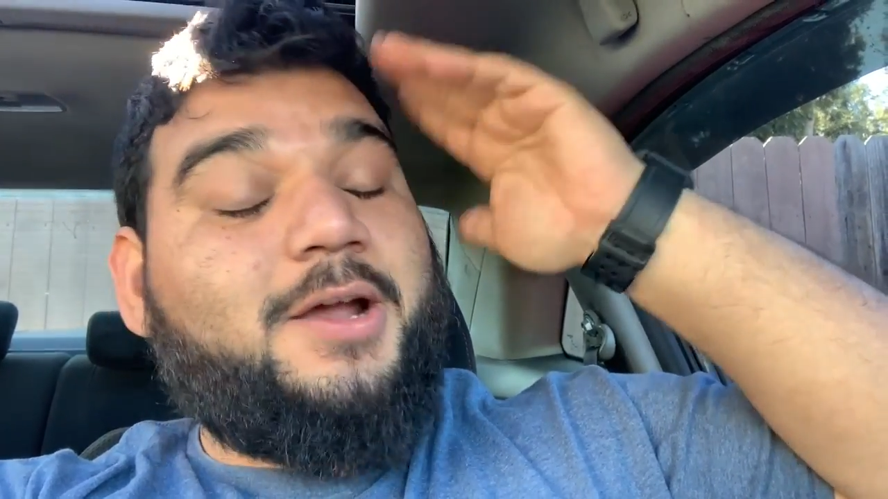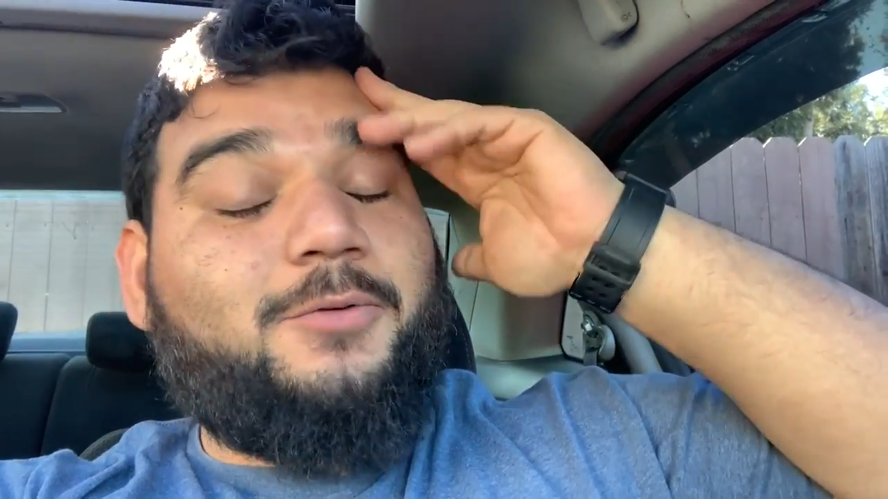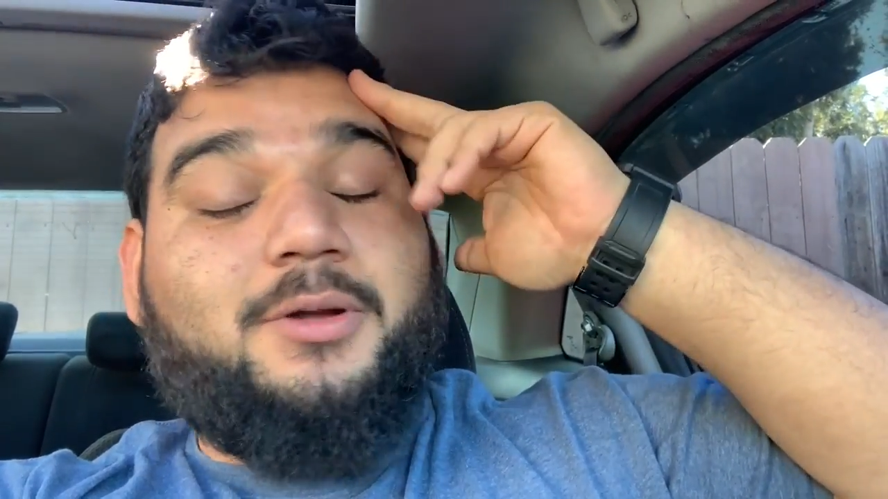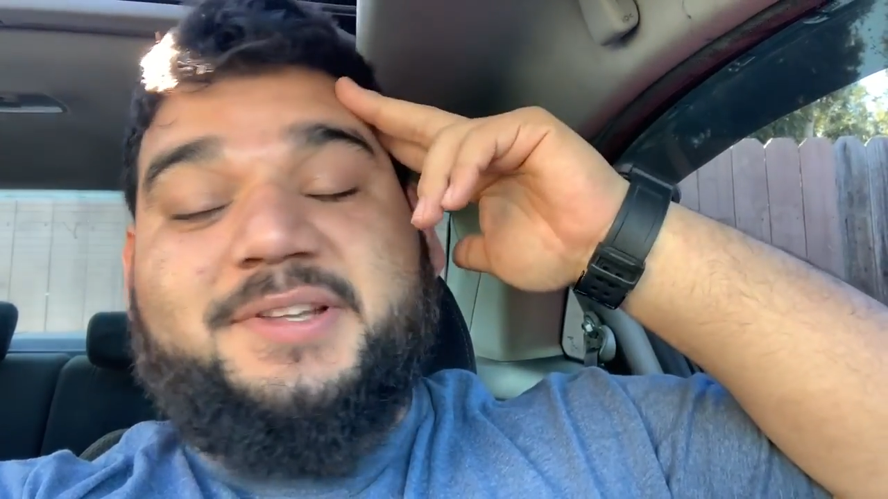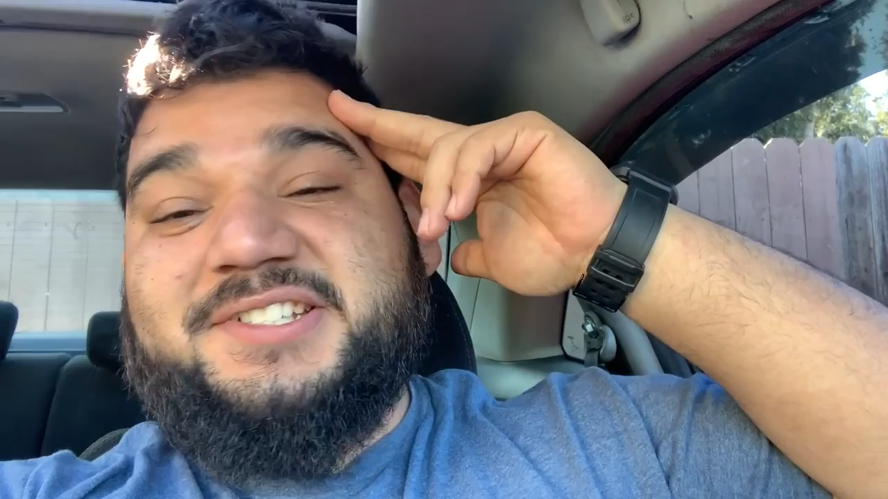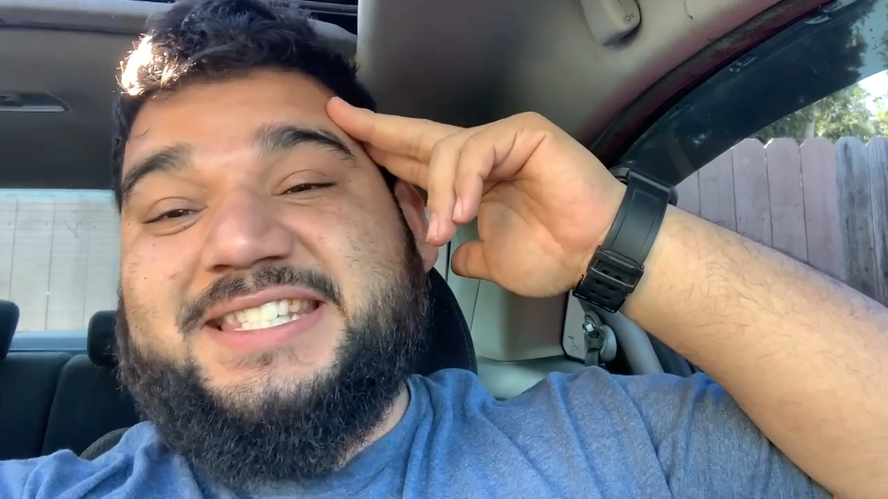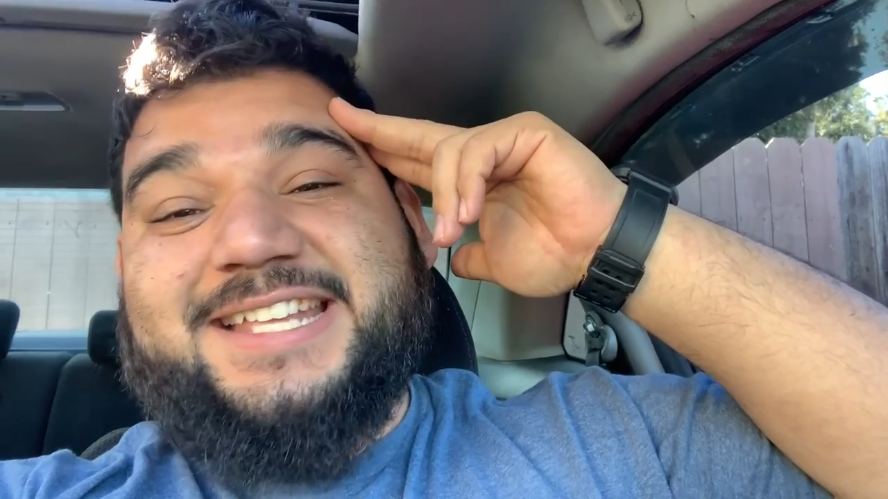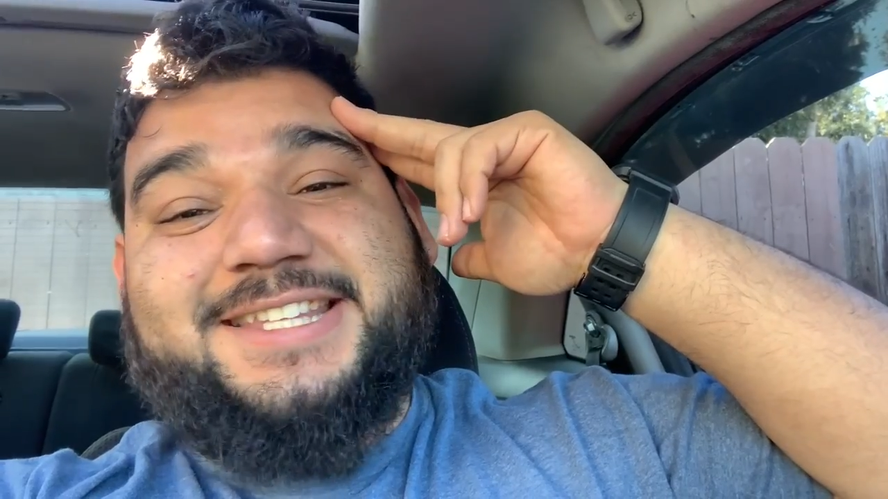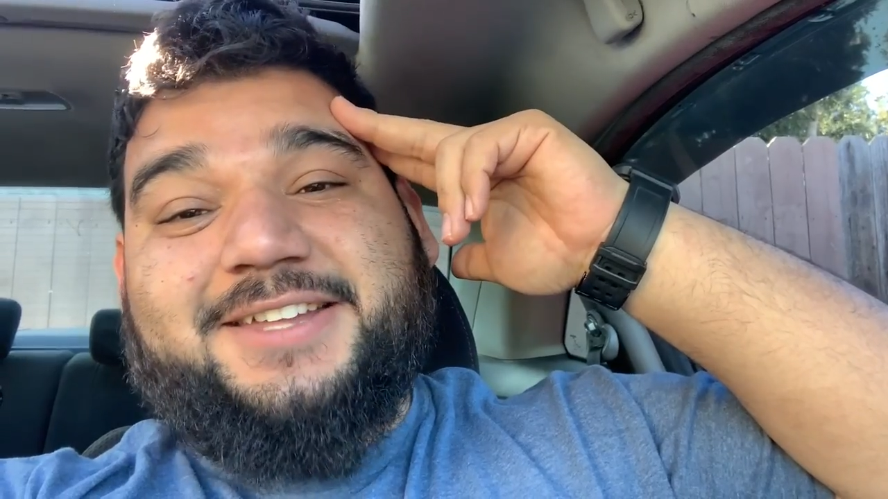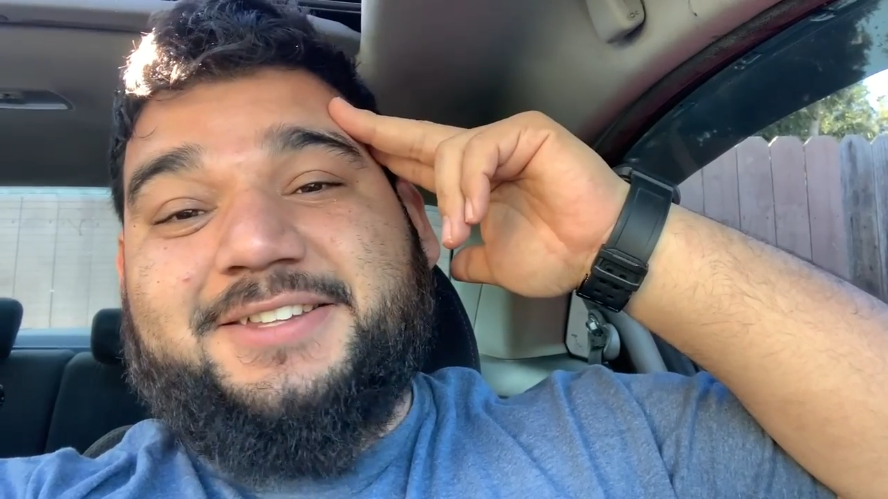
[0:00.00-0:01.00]
We're almost to
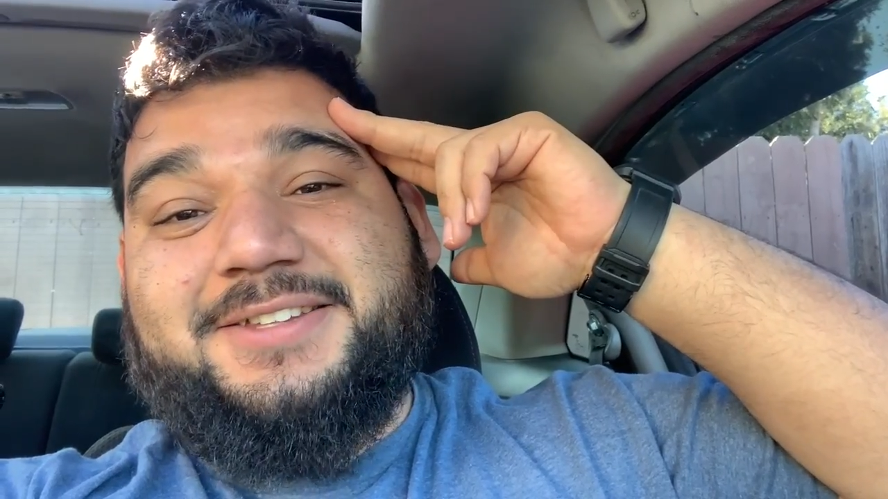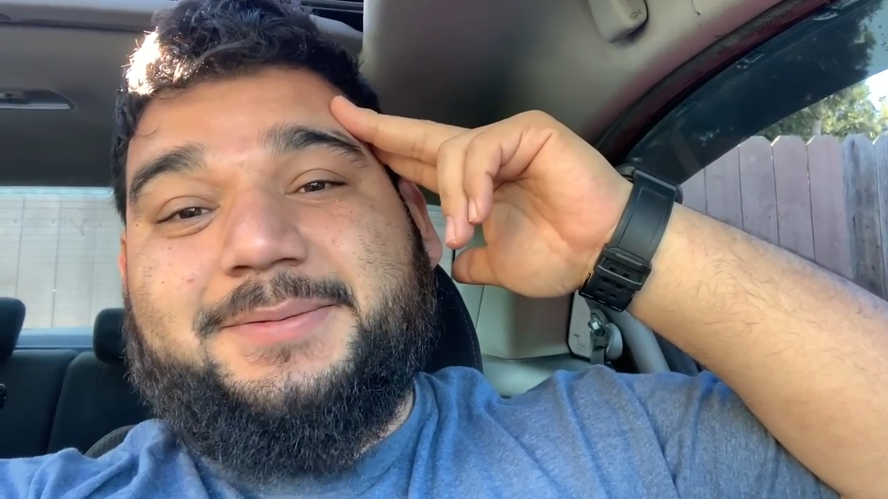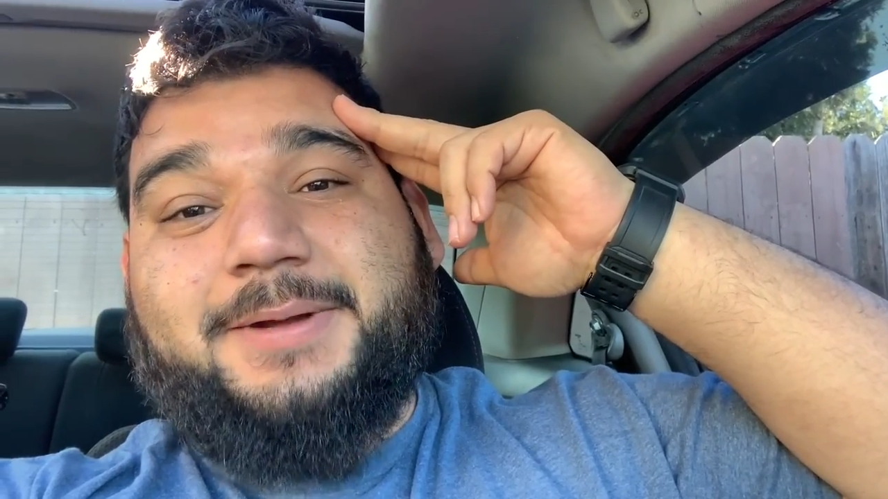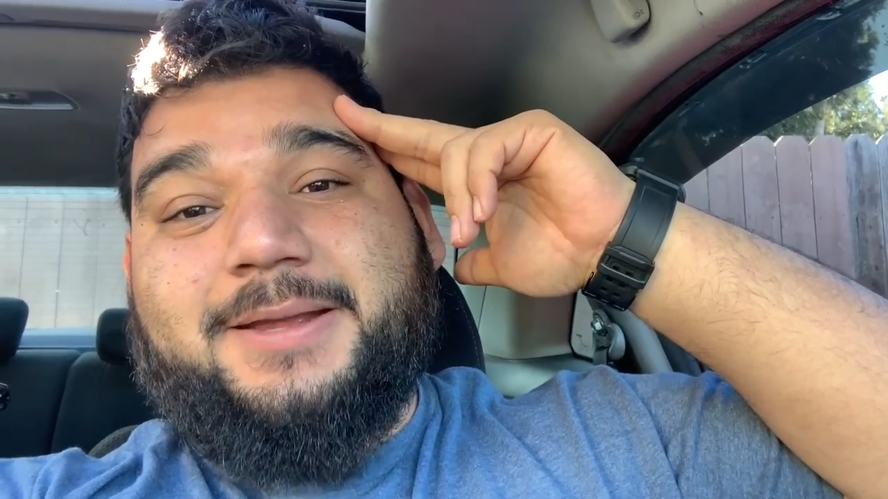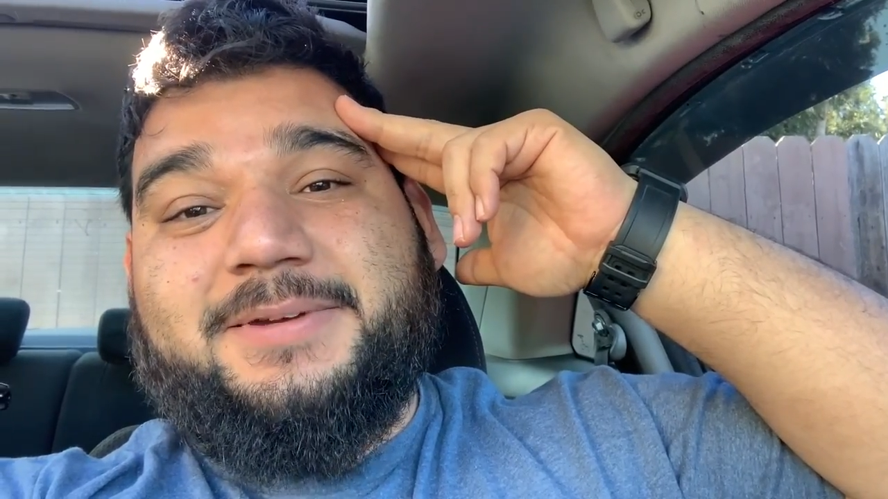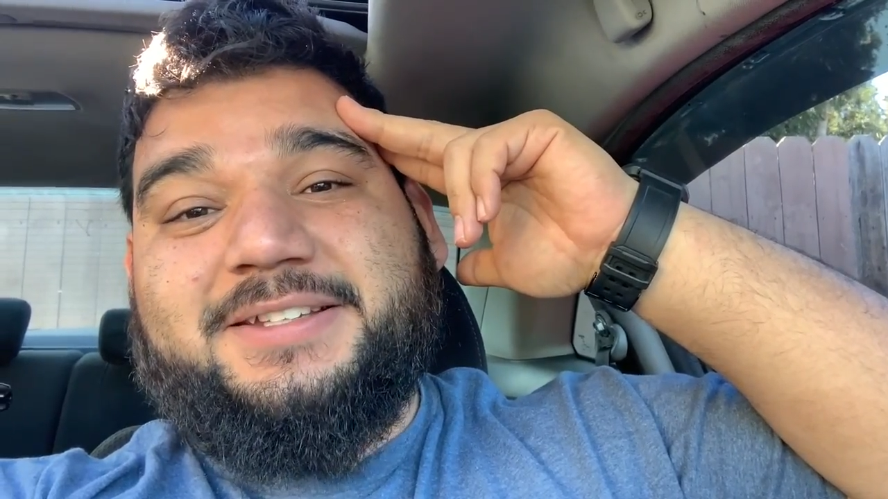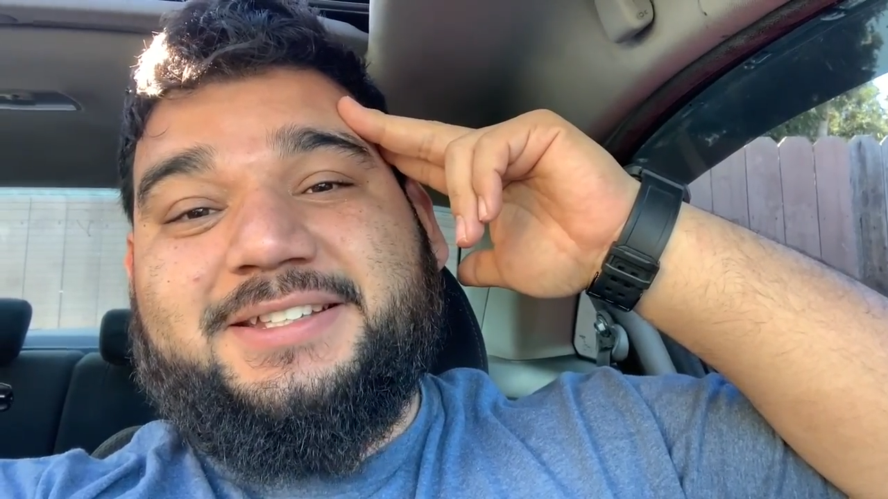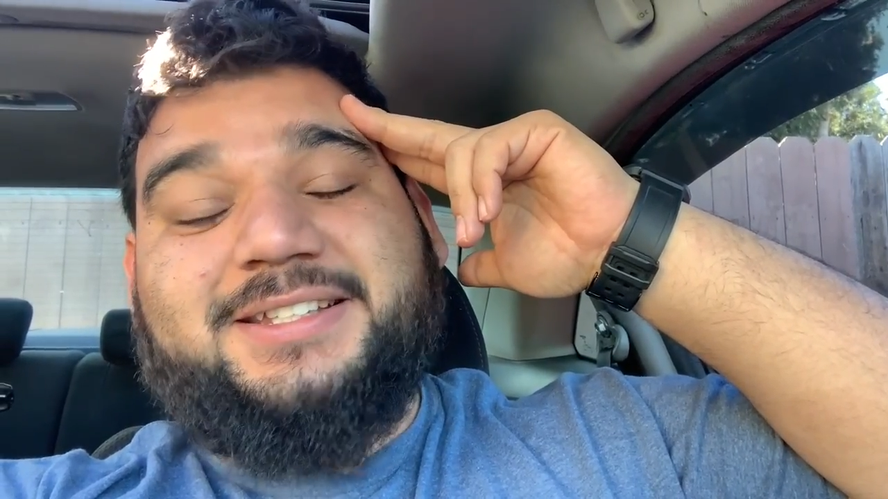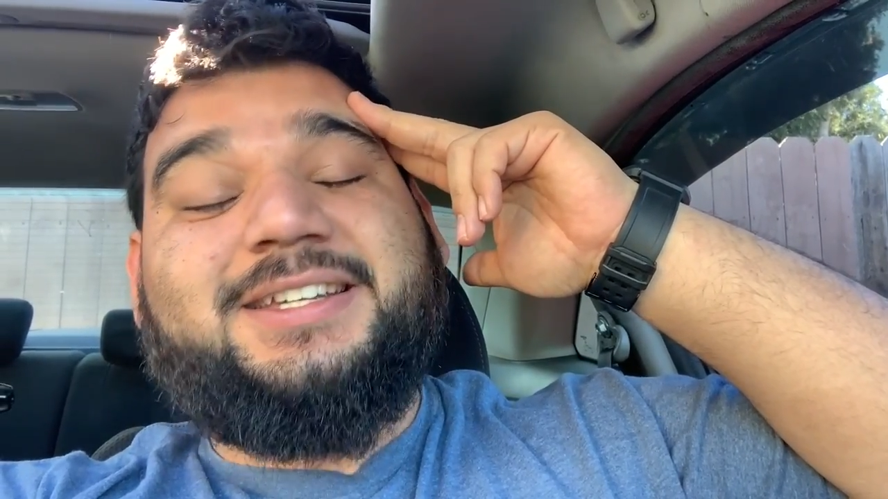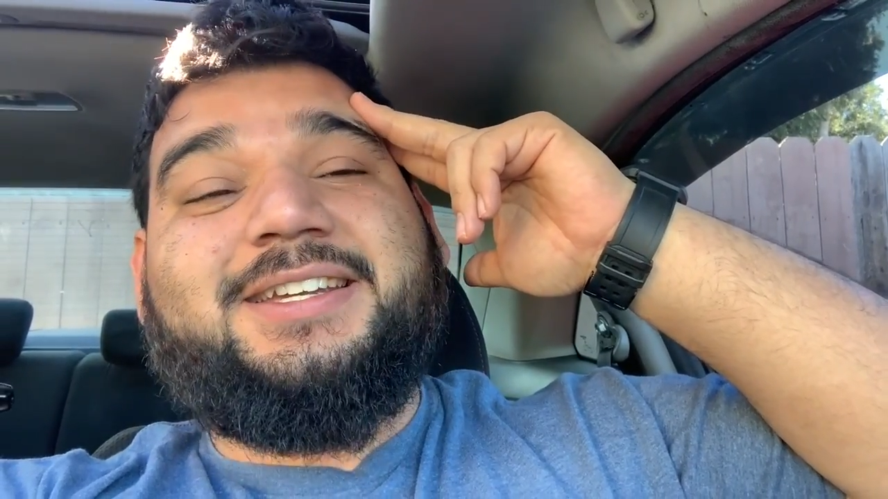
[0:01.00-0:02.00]
10,000 subscribers.